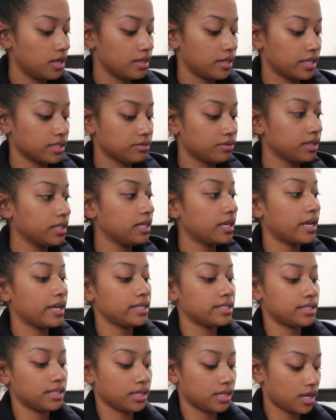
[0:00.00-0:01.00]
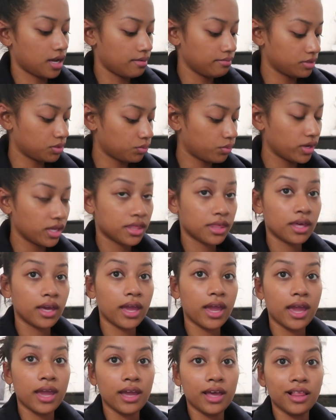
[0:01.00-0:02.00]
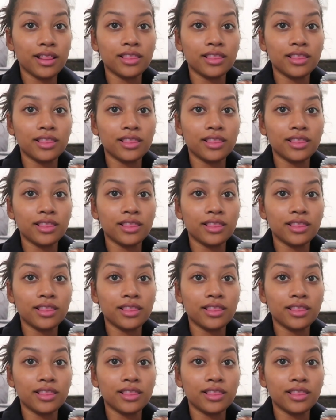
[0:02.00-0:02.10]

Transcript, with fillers: that's really nice it comes with a